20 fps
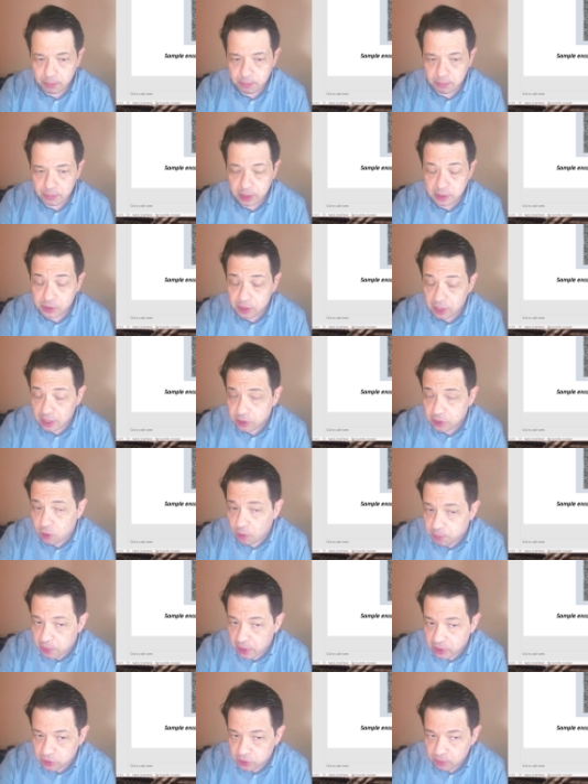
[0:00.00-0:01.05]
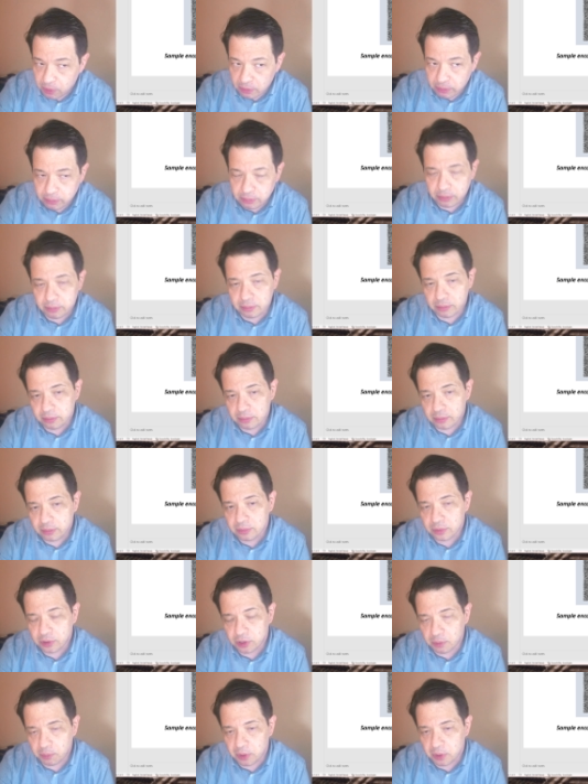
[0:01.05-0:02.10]
it's less compressible,
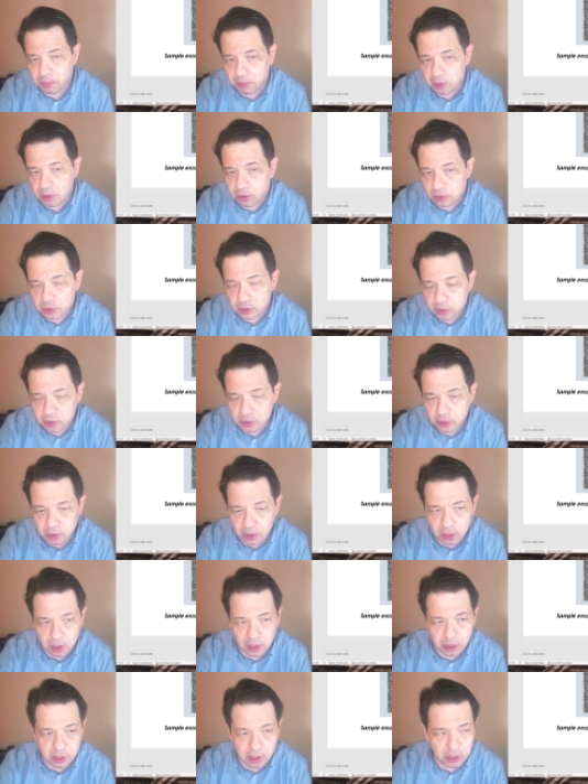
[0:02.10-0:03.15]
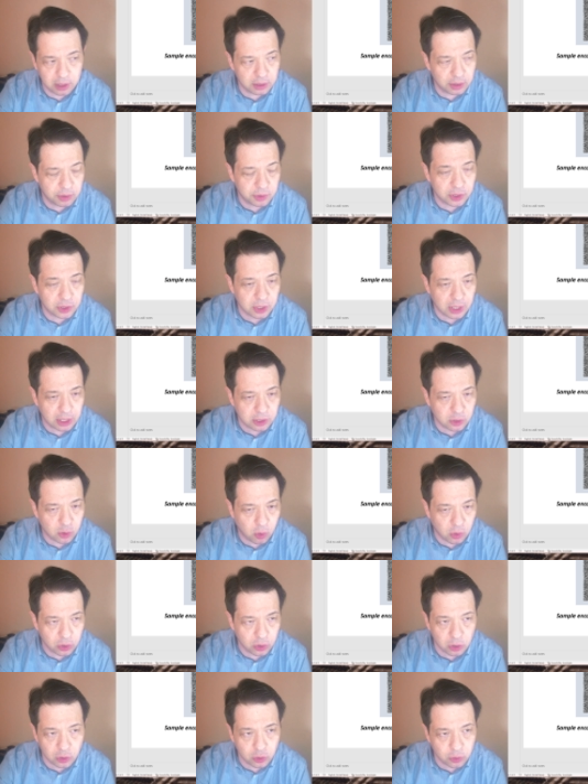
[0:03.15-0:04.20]
simply because it's there is less
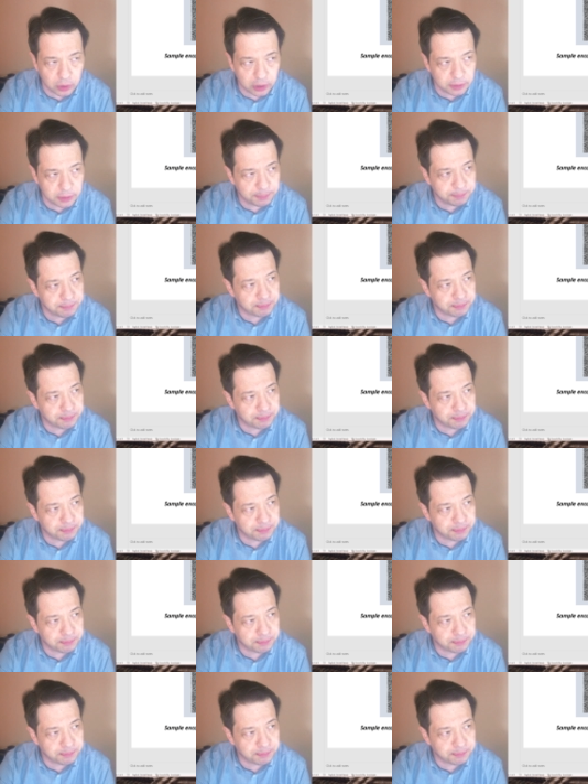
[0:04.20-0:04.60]
order to it.